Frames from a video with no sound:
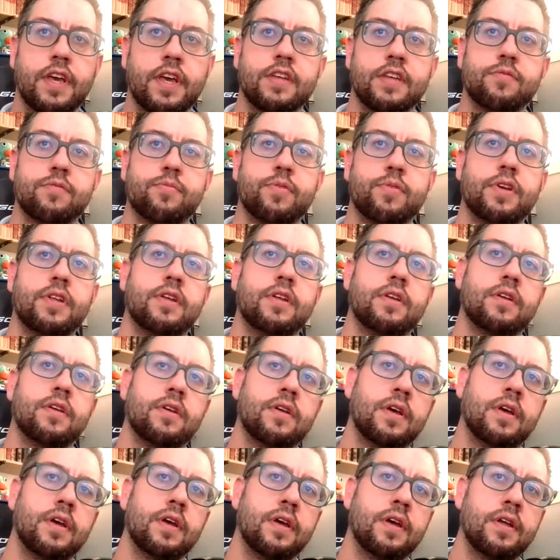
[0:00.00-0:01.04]
has been a
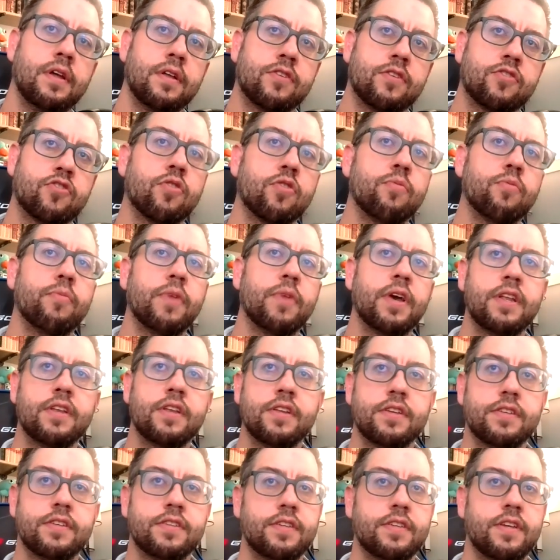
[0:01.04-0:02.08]

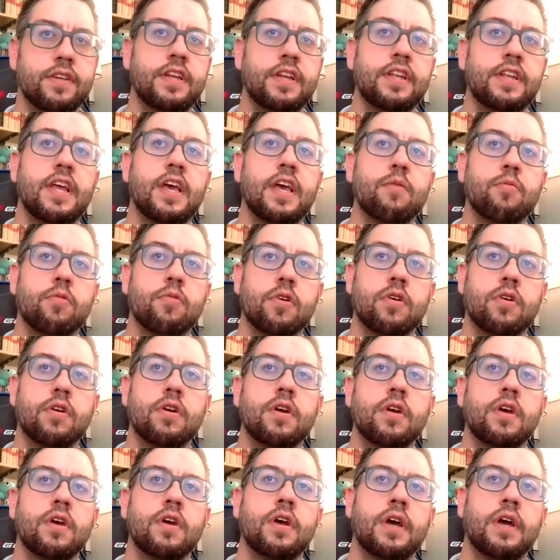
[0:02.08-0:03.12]
tremendous enabler
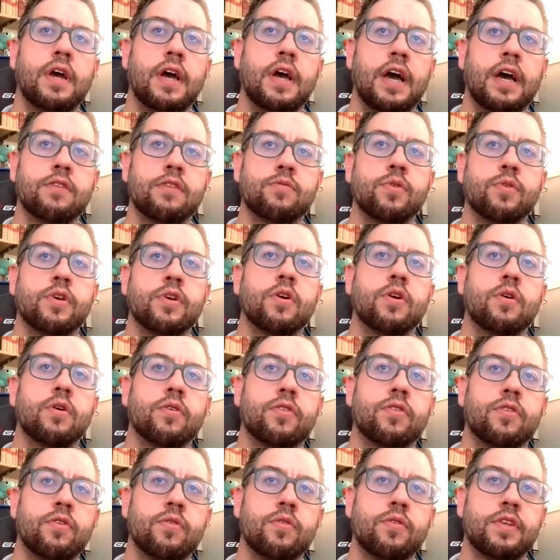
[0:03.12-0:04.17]
as we go
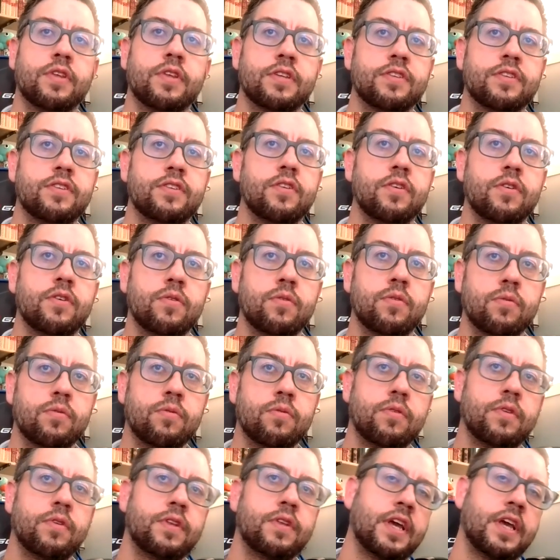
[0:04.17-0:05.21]
through this new
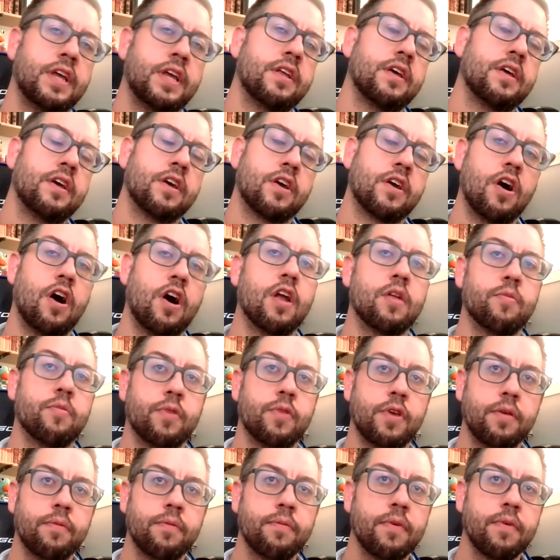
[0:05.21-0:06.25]
data economy.
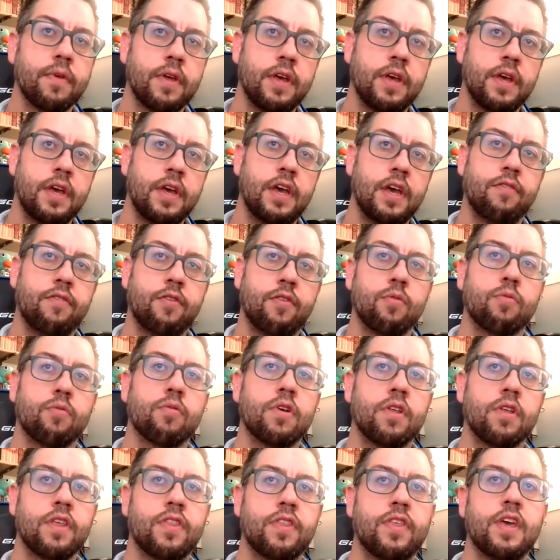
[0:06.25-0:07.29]
If you
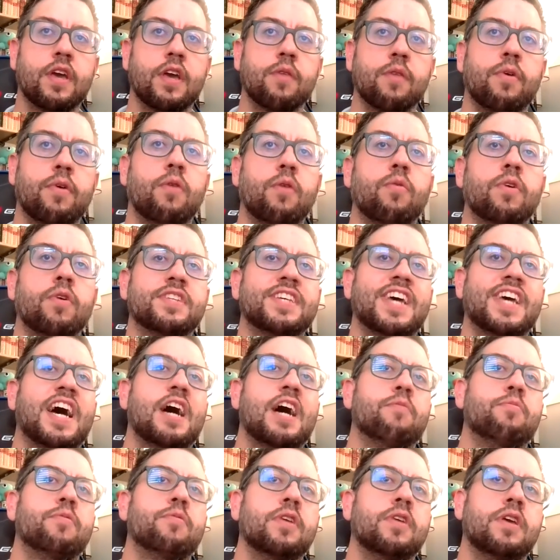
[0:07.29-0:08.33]
really think about what's
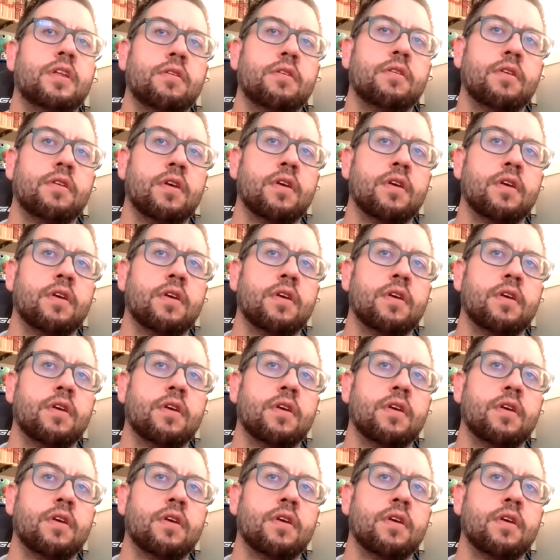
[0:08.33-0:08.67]
happening,